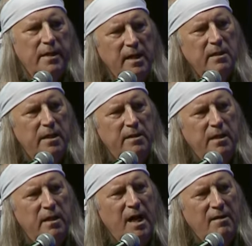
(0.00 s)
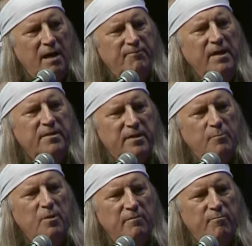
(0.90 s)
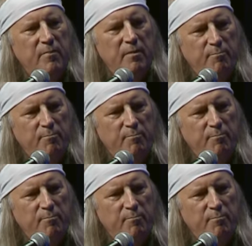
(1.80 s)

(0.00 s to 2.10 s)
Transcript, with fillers: Yeah, and, and I, I, found a number of